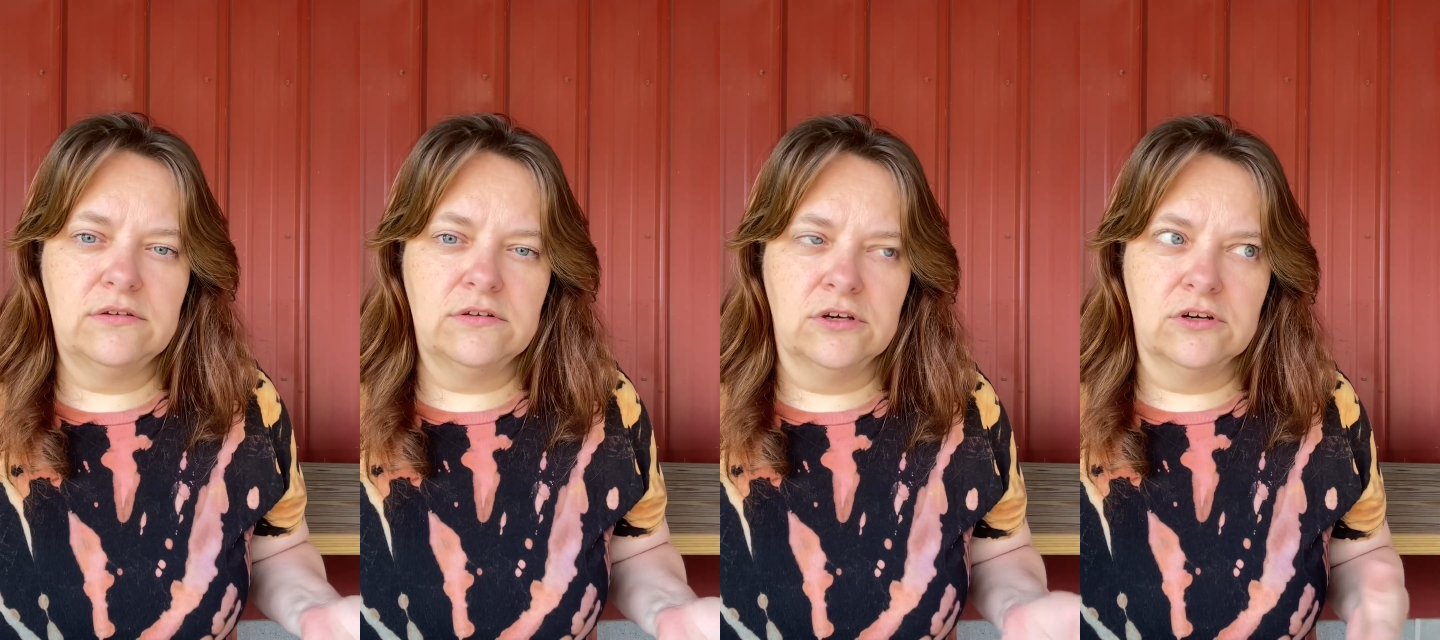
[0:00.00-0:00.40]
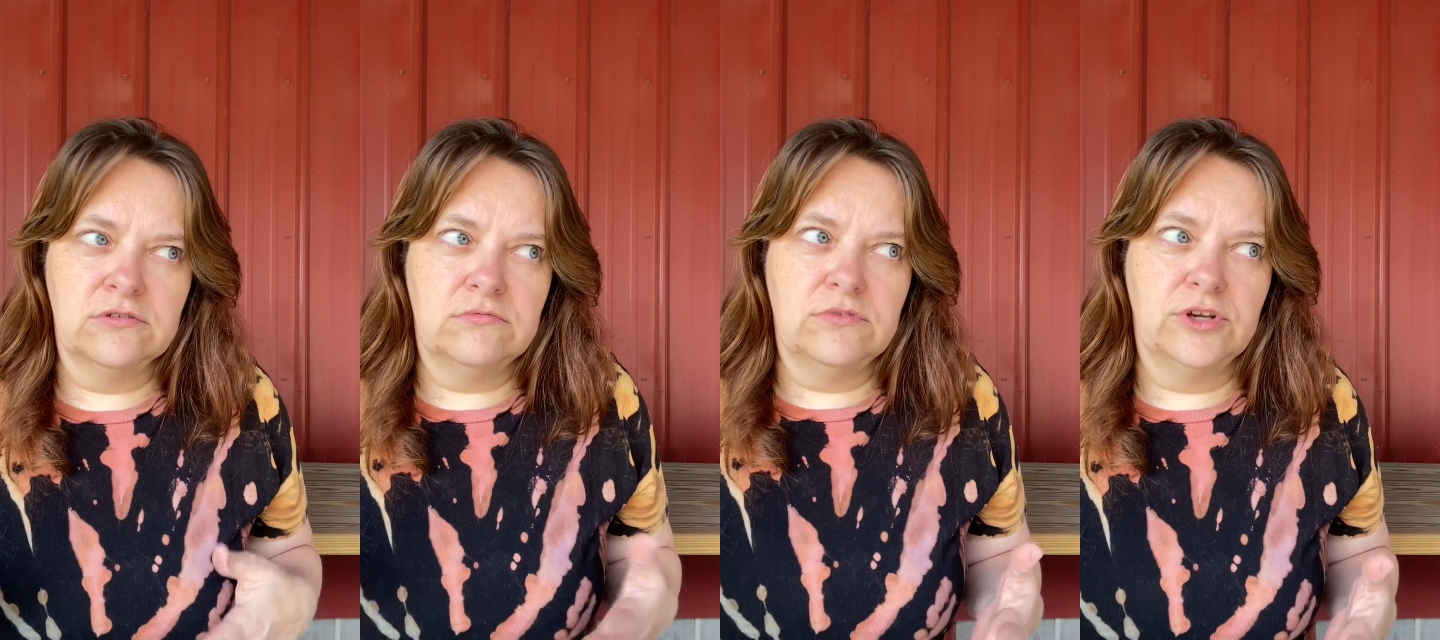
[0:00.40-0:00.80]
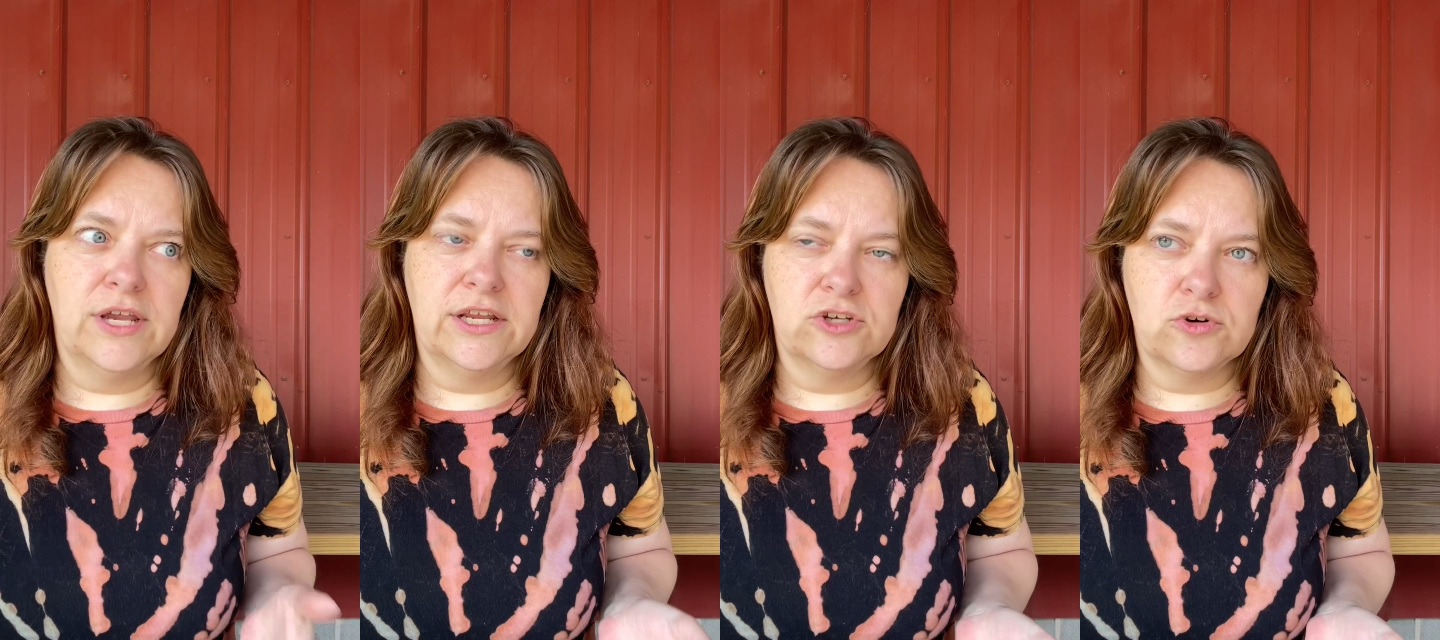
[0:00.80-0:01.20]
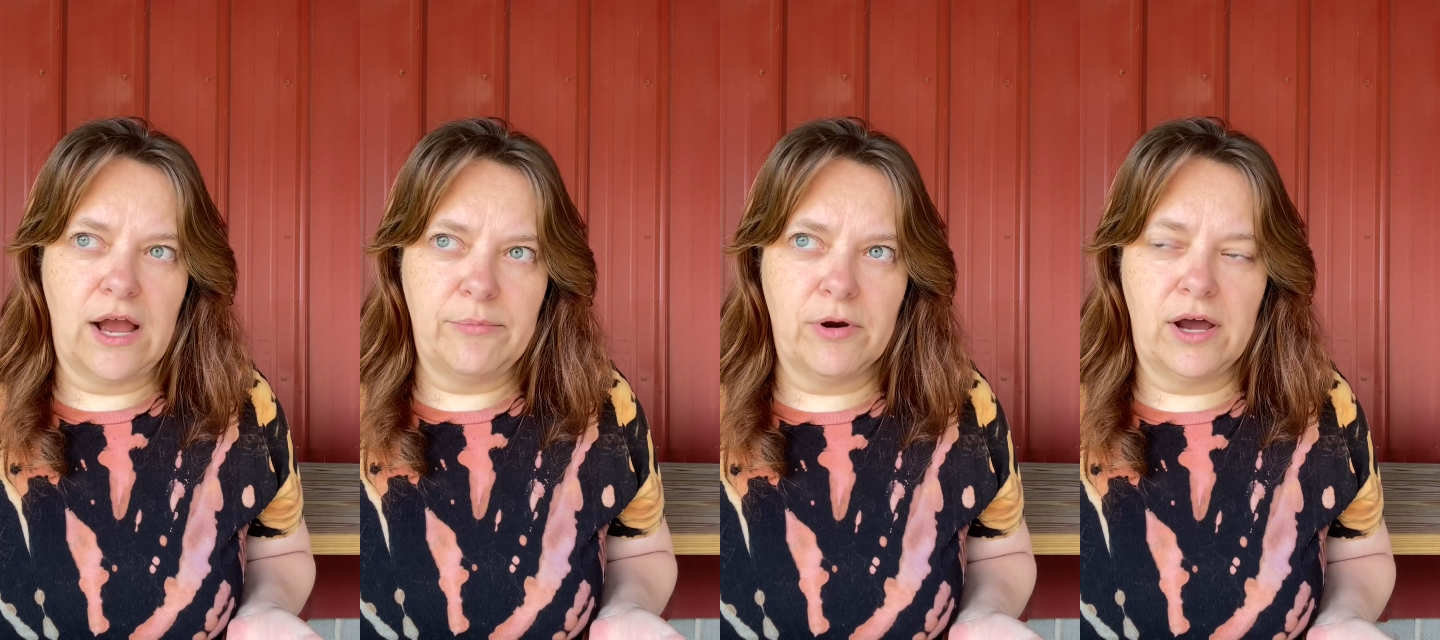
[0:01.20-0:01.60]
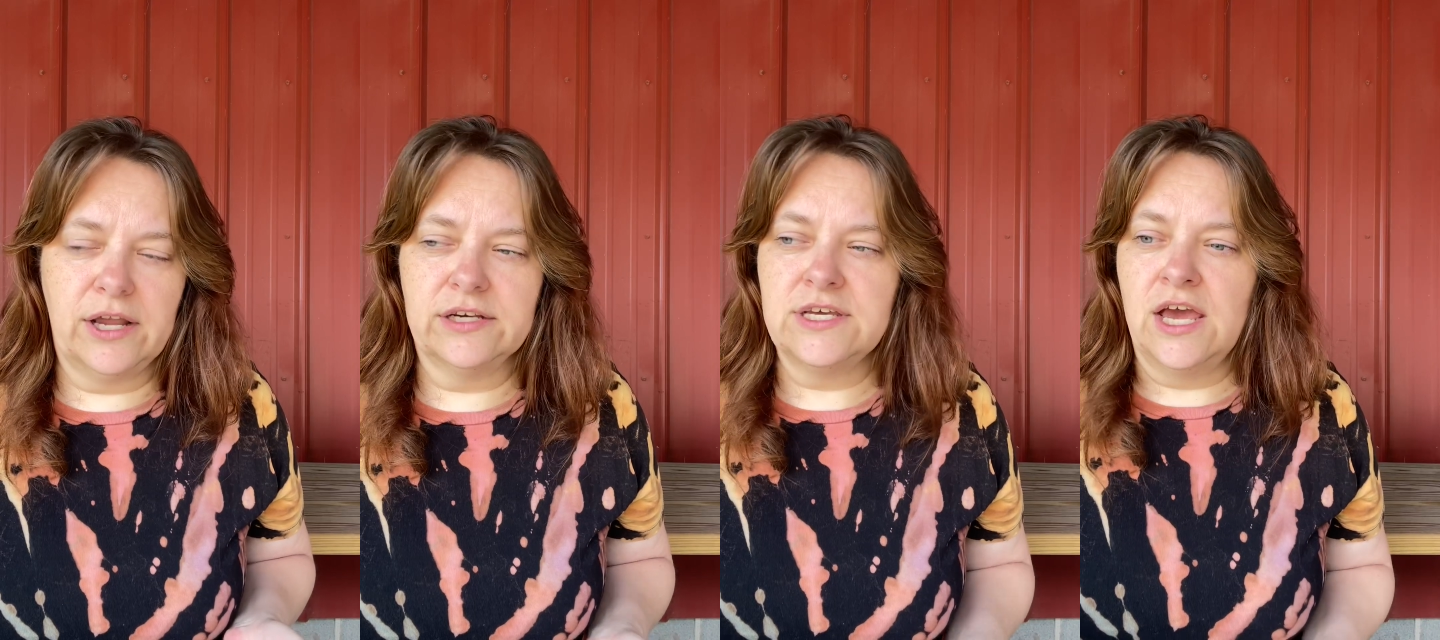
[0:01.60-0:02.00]
You're getting a dry
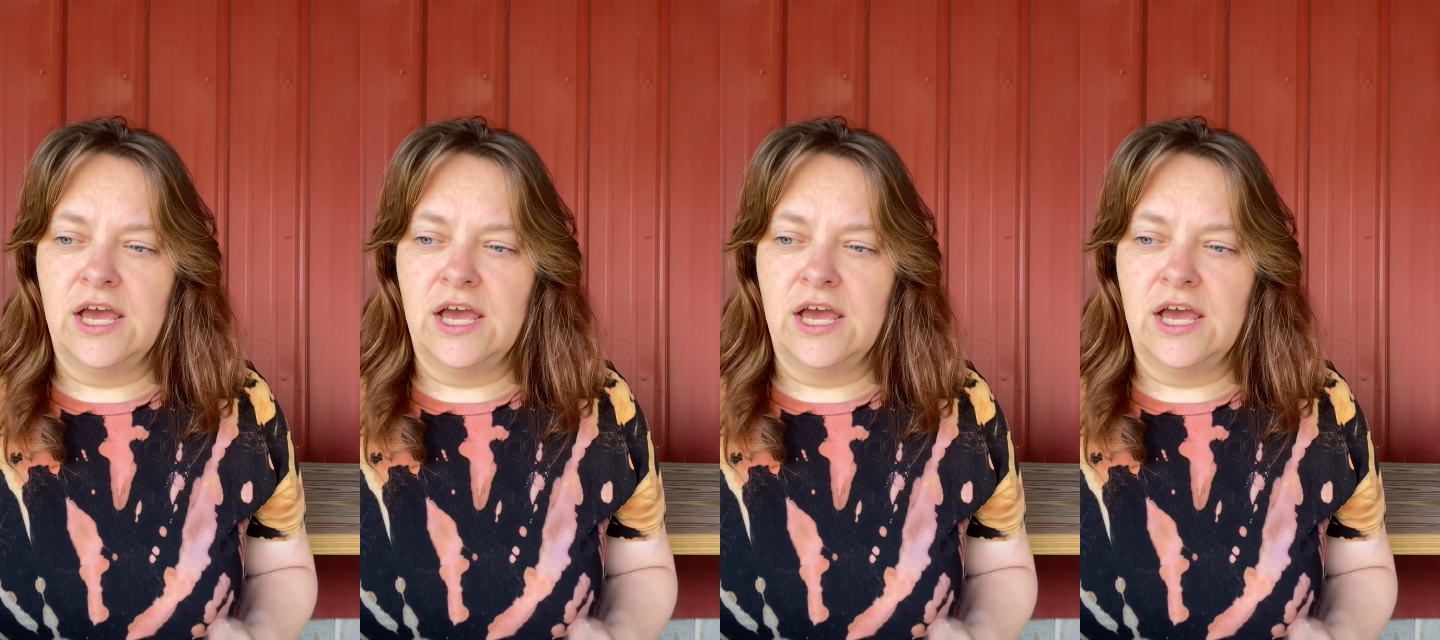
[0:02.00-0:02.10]
product.